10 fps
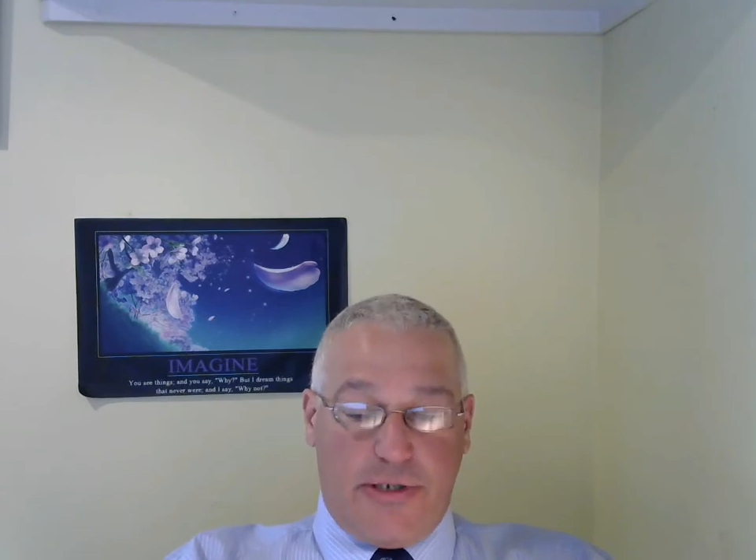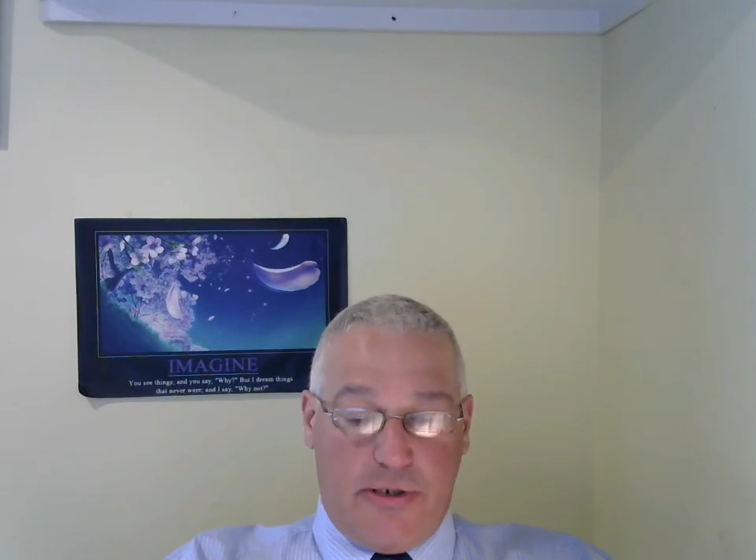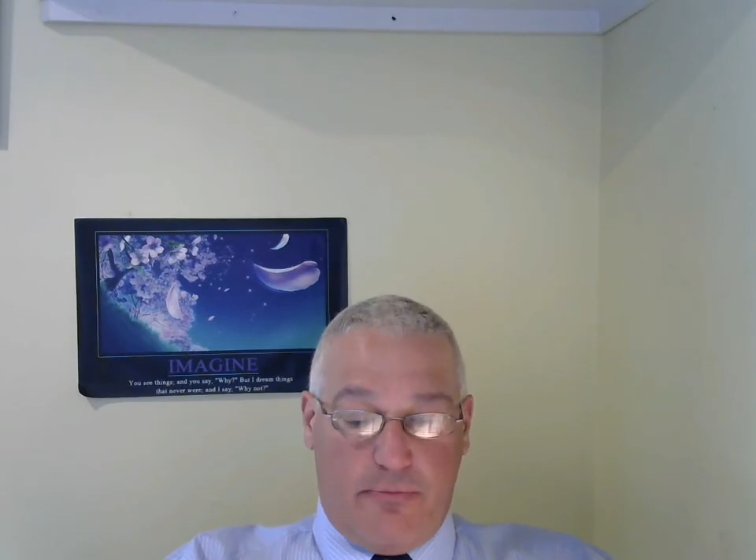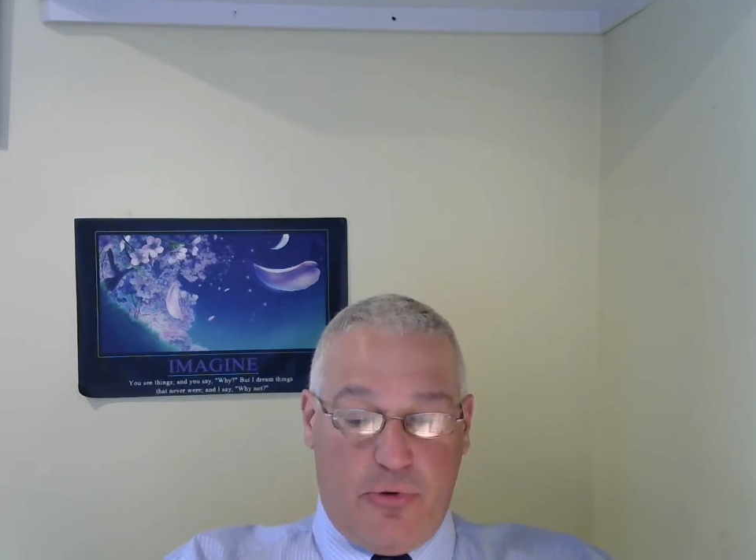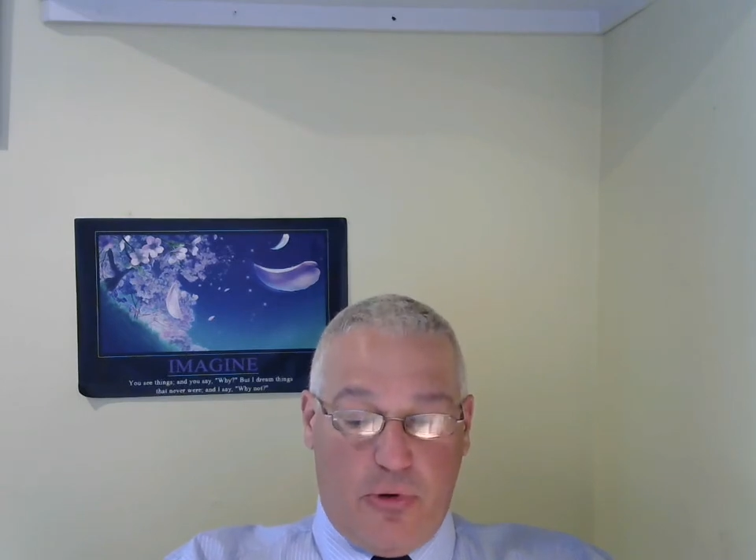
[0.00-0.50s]
the
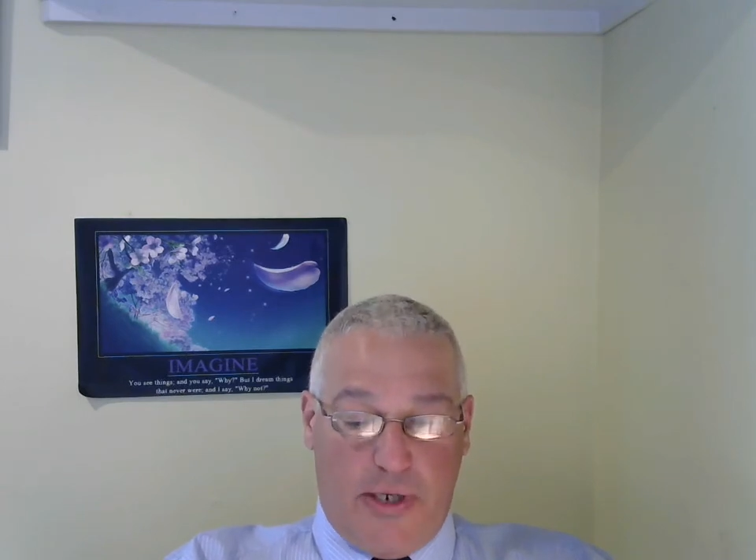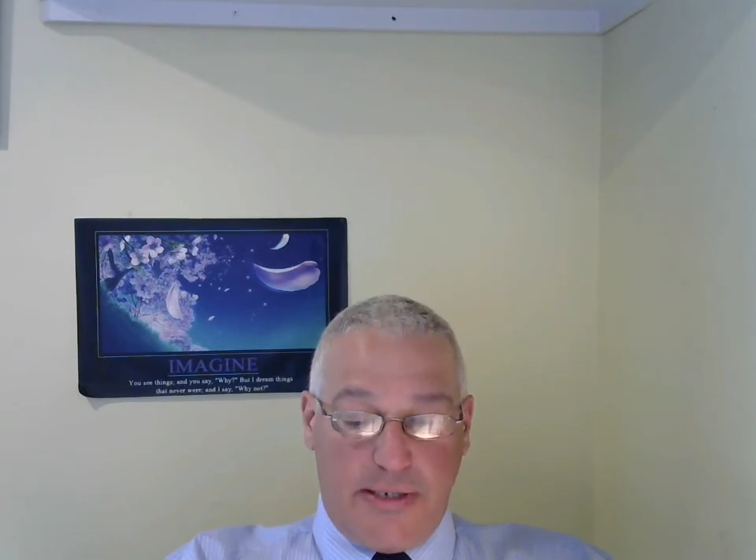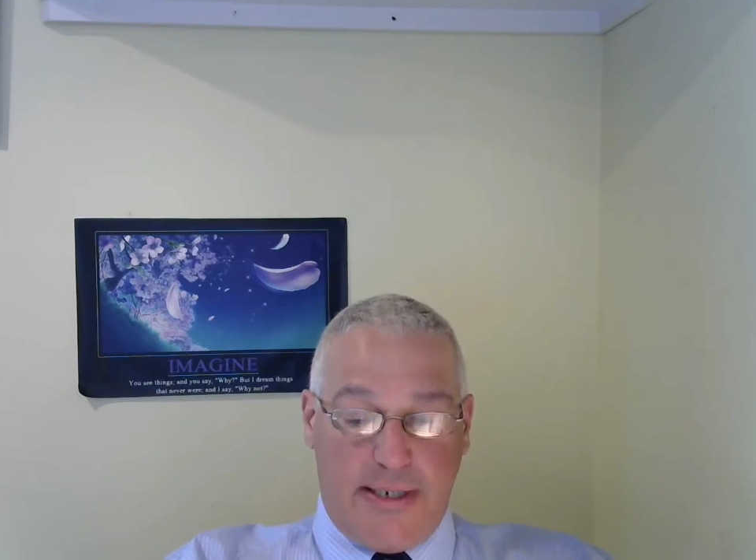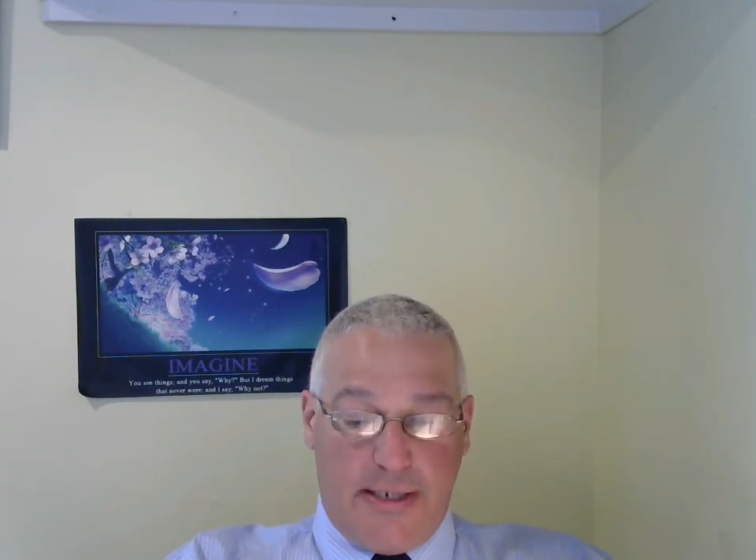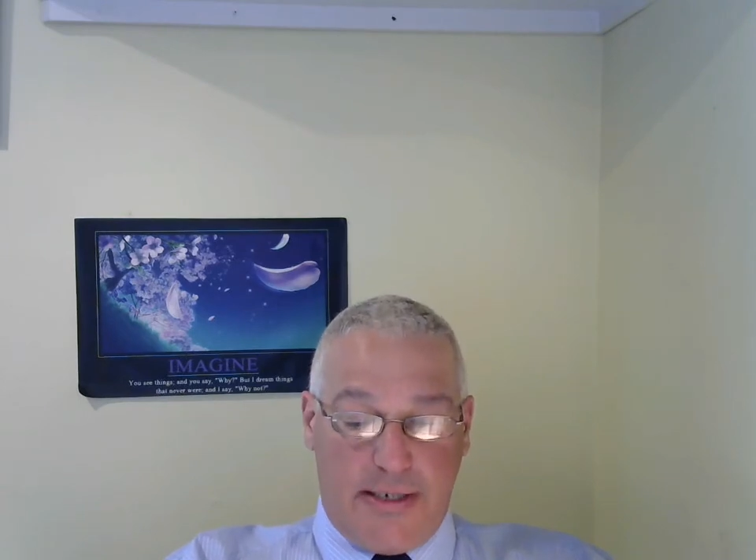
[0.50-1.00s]
employees
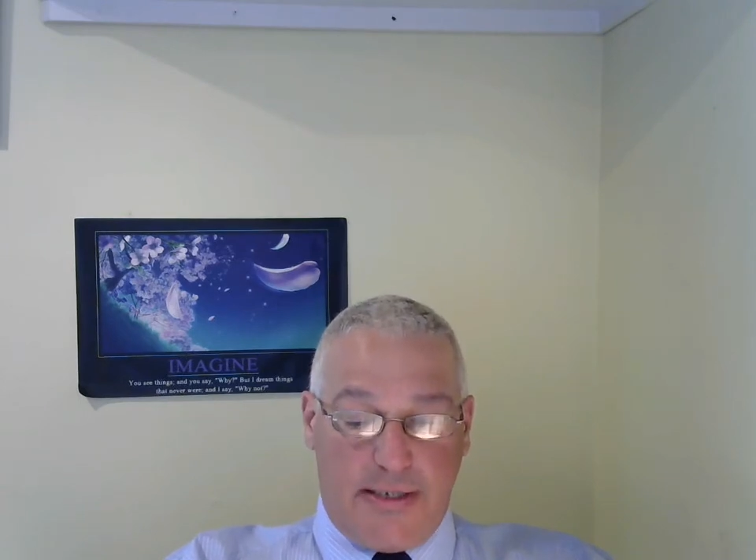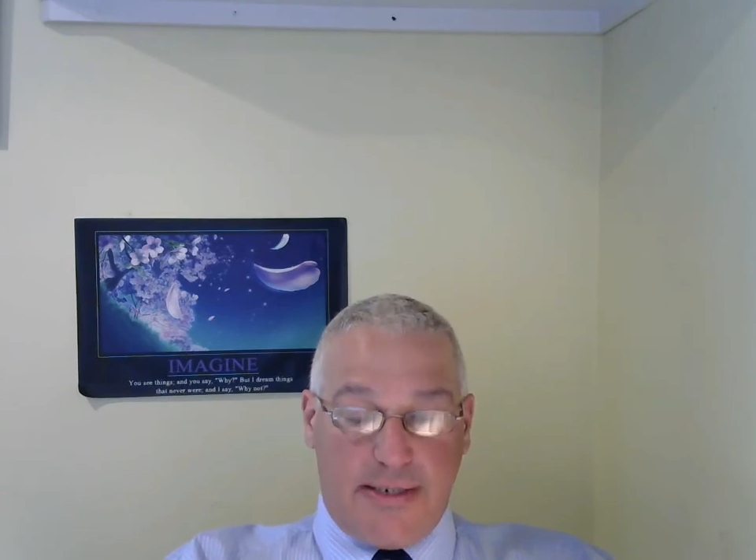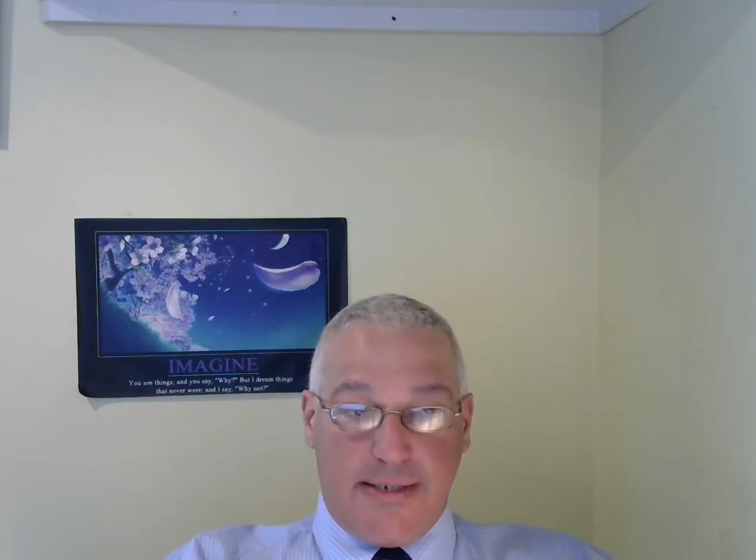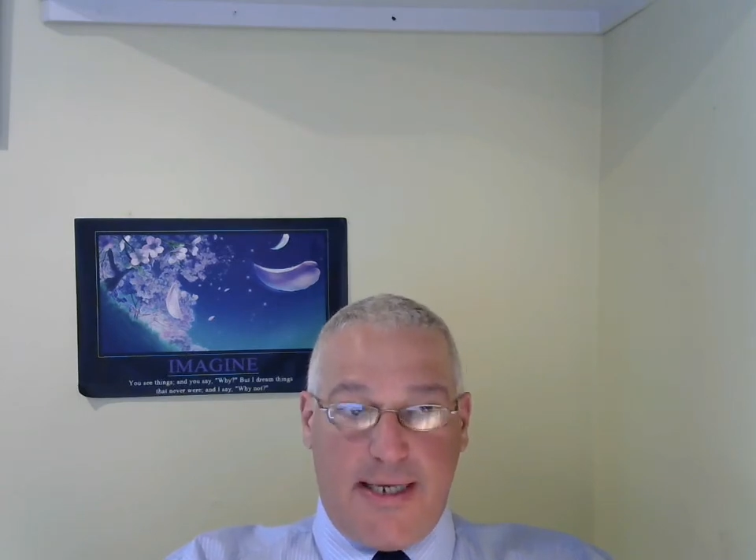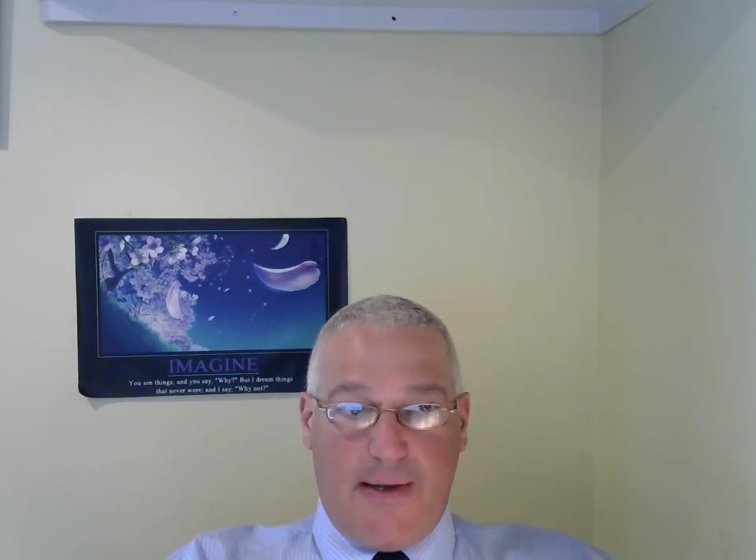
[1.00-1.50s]
that need to
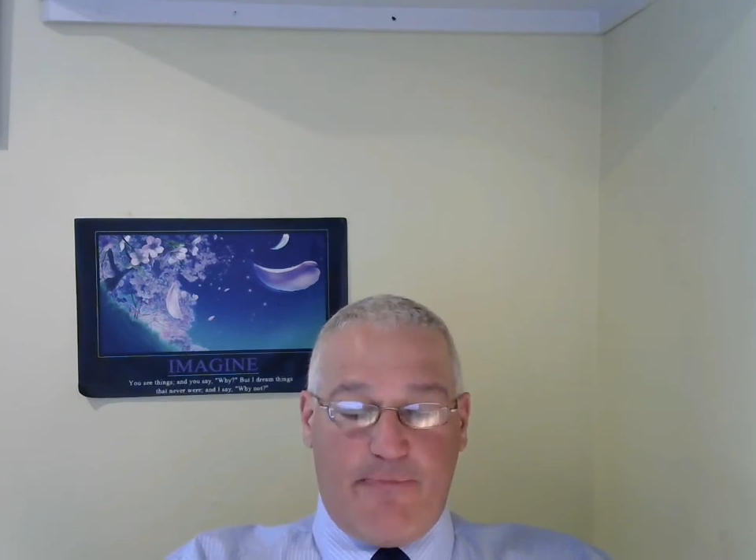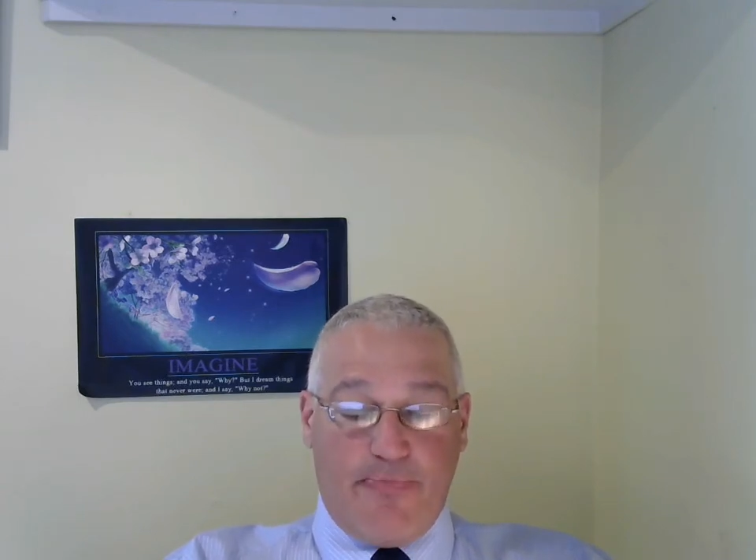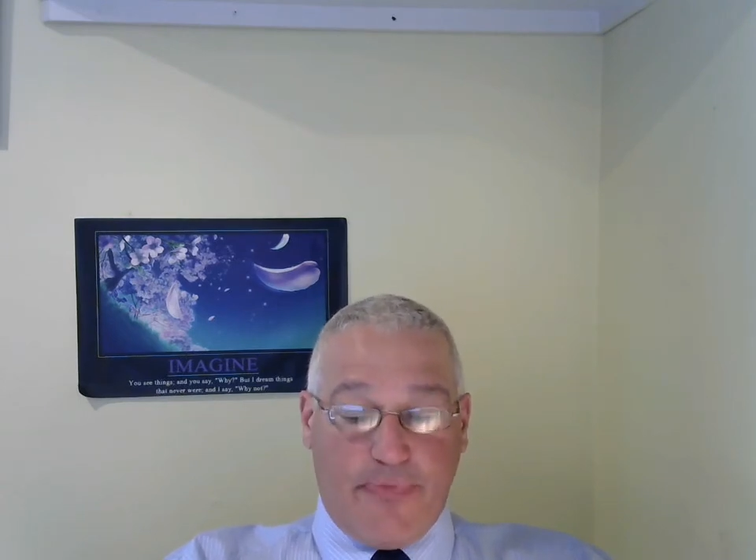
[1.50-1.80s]
see it,